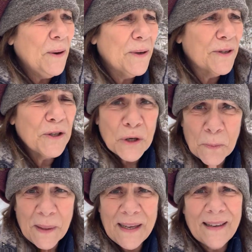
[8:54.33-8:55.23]
or
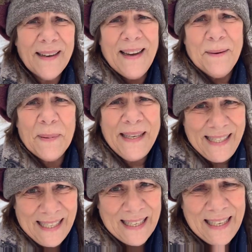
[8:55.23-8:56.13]
stupid, but he
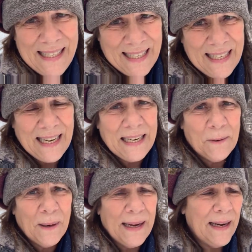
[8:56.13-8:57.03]
didn't. He did it
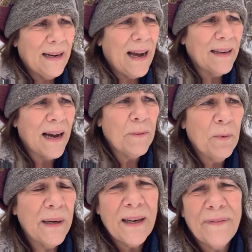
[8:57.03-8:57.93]
anyway. And I, I
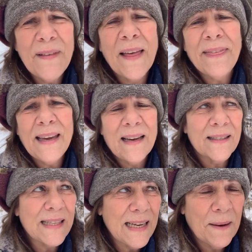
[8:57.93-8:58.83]
want, if nothing
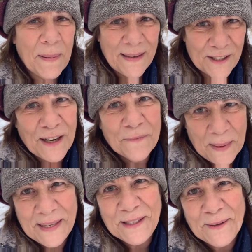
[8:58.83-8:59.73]
else, think about Jeff
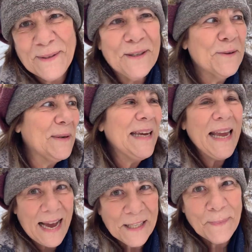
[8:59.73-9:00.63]
Bezos and look what
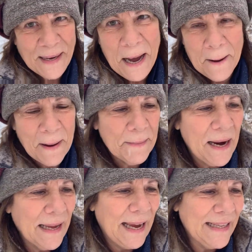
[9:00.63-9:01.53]
he has become. I
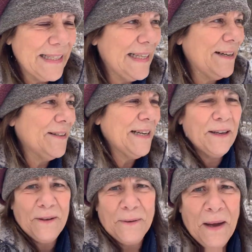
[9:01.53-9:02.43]
mean, I can't sit here and
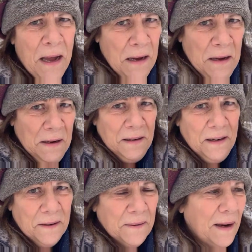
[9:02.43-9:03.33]
tell you you
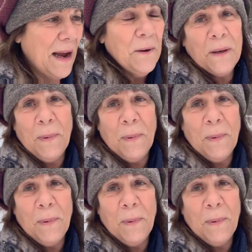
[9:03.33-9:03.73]
know, I only